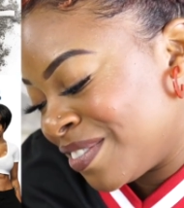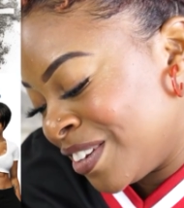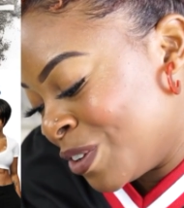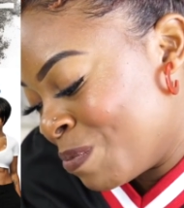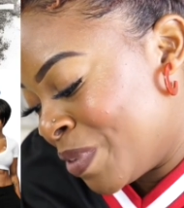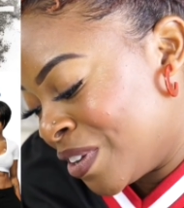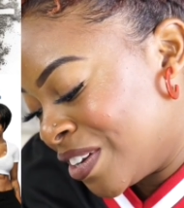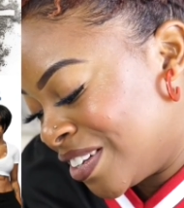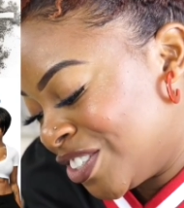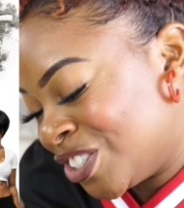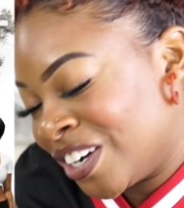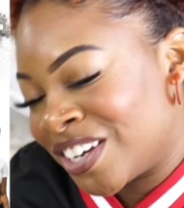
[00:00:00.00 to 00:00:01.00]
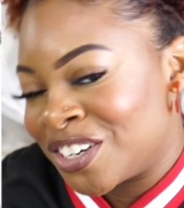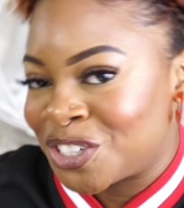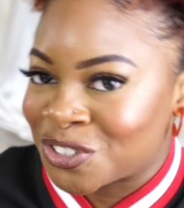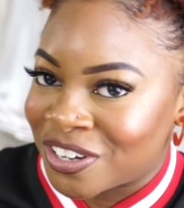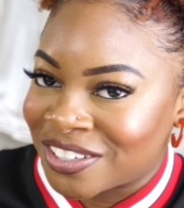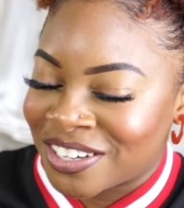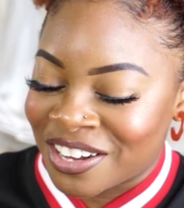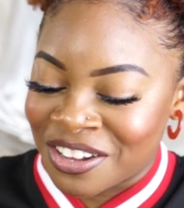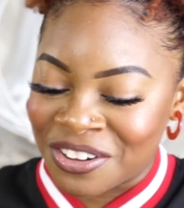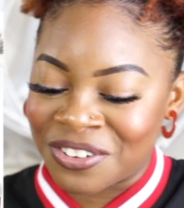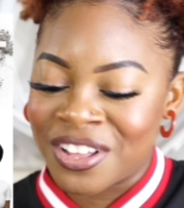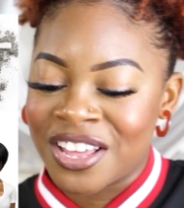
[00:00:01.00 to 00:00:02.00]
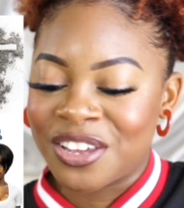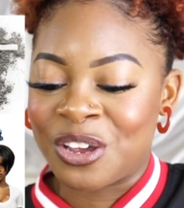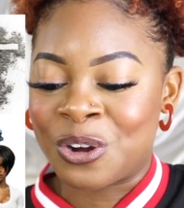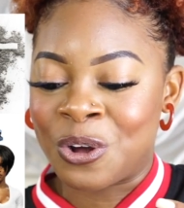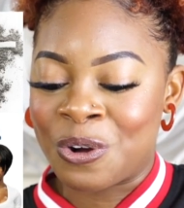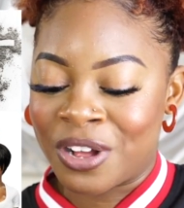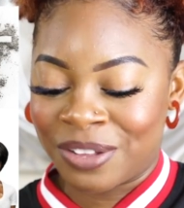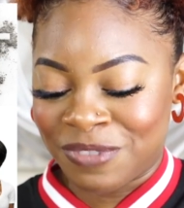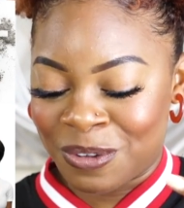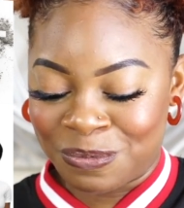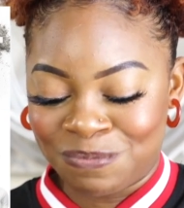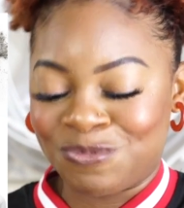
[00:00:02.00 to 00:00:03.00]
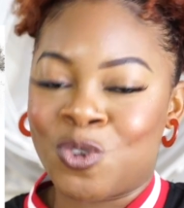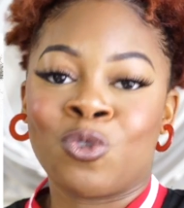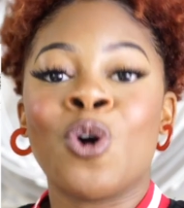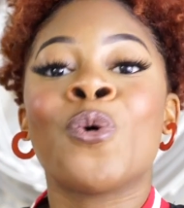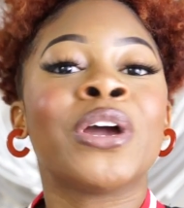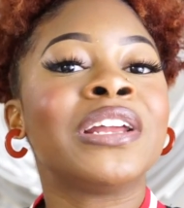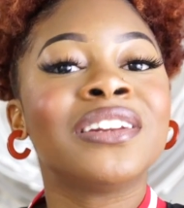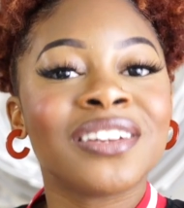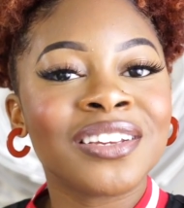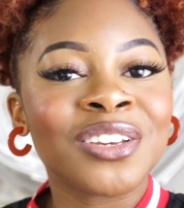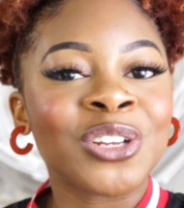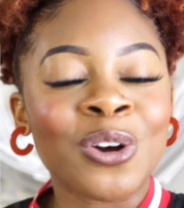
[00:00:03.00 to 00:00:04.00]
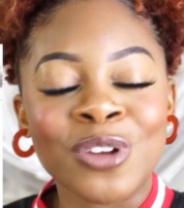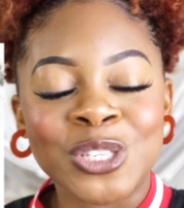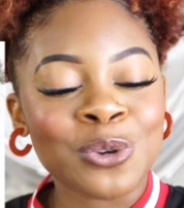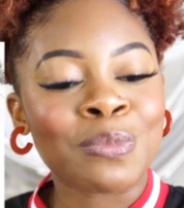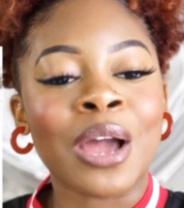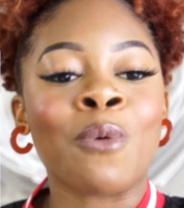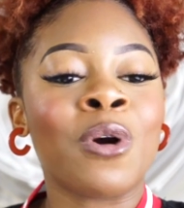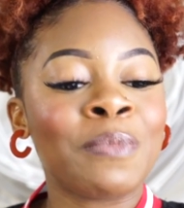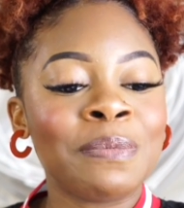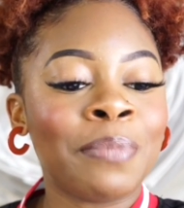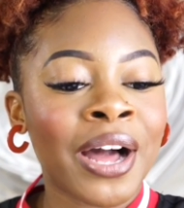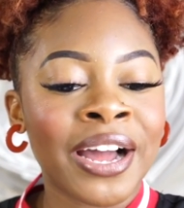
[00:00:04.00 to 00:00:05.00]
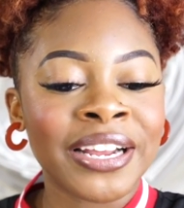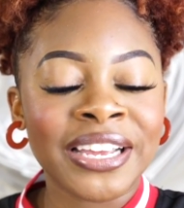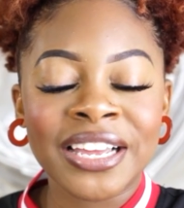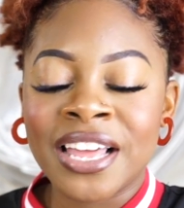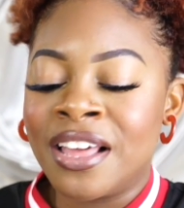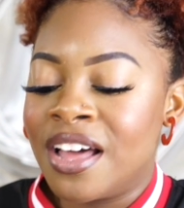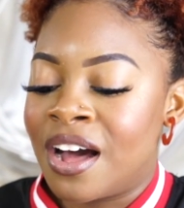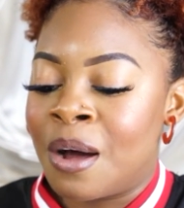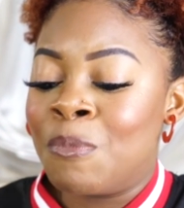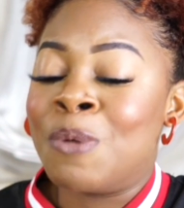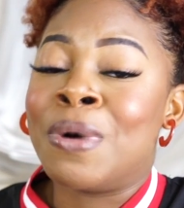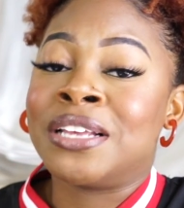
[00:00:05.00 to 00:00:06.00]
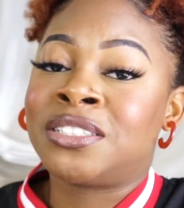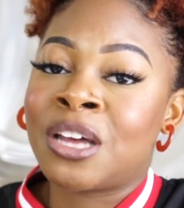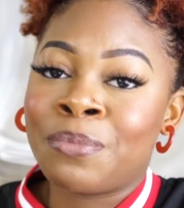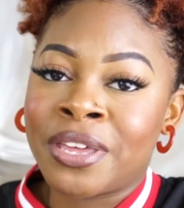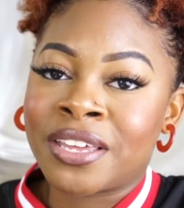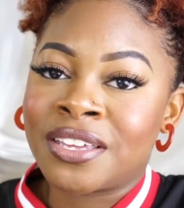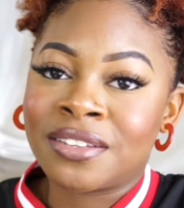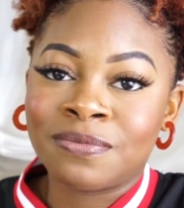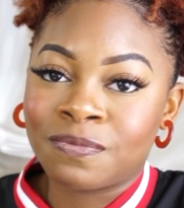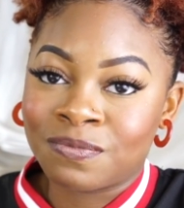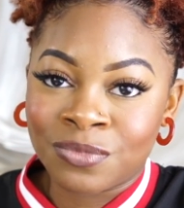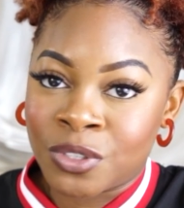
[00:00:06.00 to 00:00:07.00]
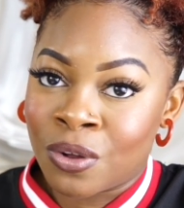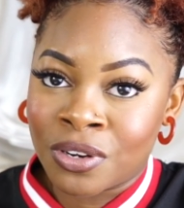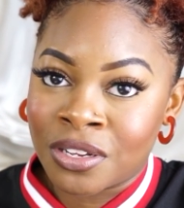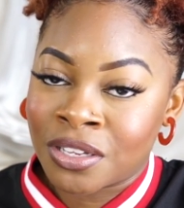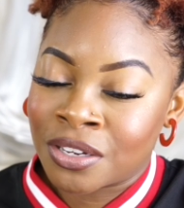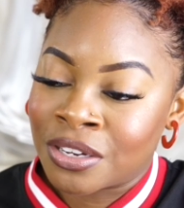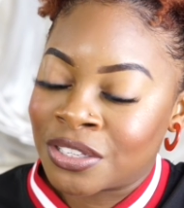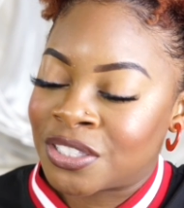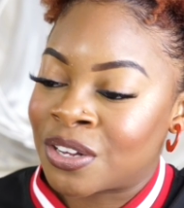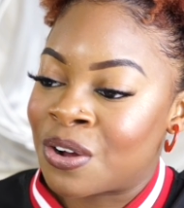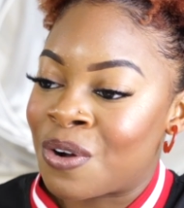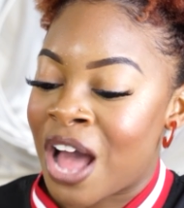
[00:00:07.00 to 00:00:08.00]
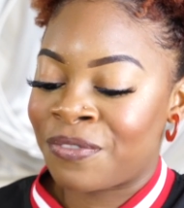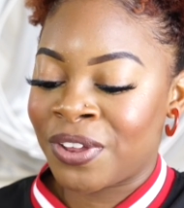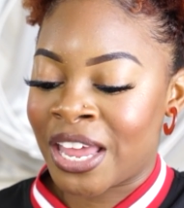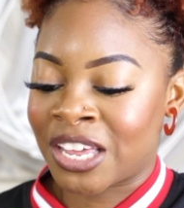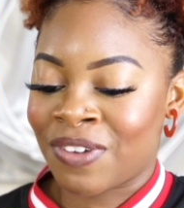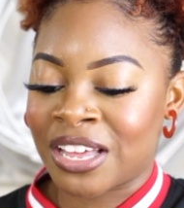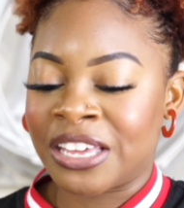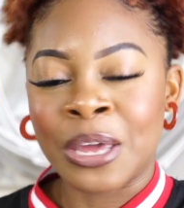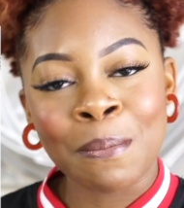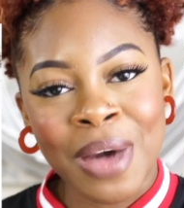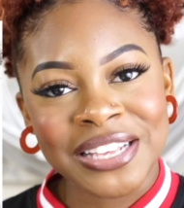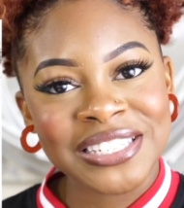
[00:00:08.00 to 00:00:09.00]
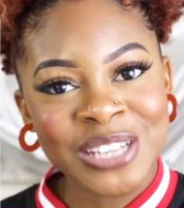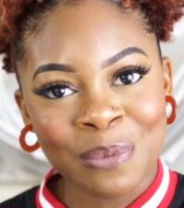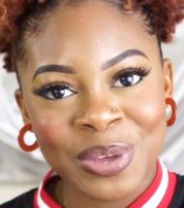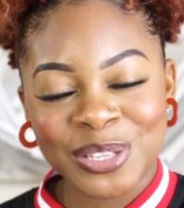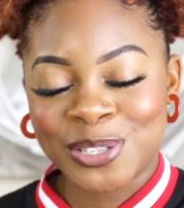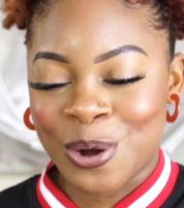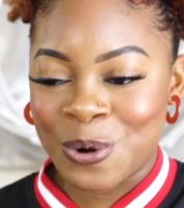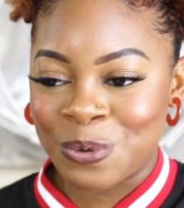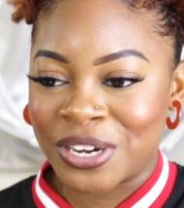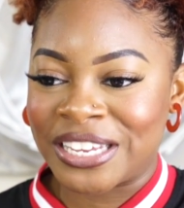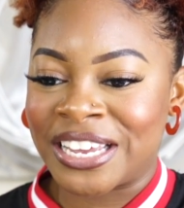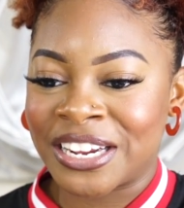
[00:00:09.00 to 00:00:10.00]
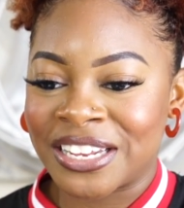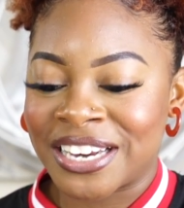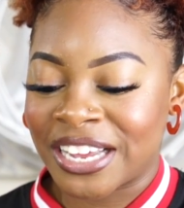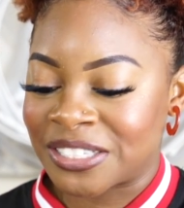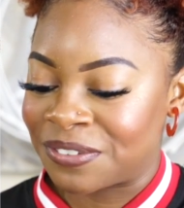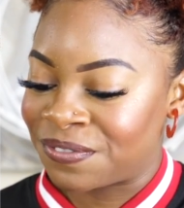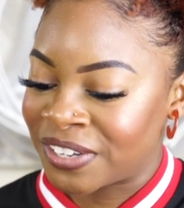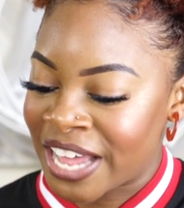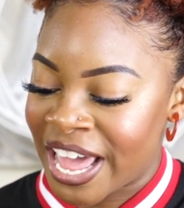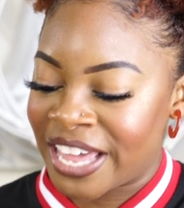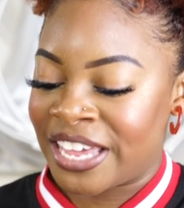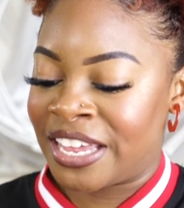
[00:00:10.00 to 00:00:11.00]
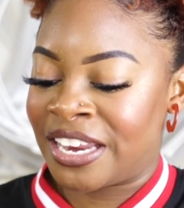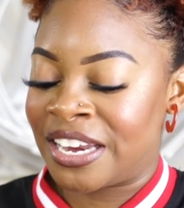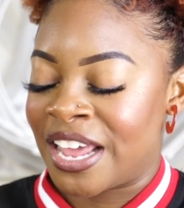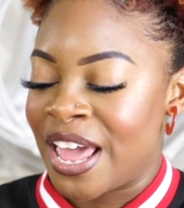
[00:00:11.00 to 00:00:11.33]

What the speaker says: of junk in the trunk now. You know, I'm growing, you know, into my woman body, but my stomach don't look good. So I feel like if I could get my stomach toned and get it nice and flat and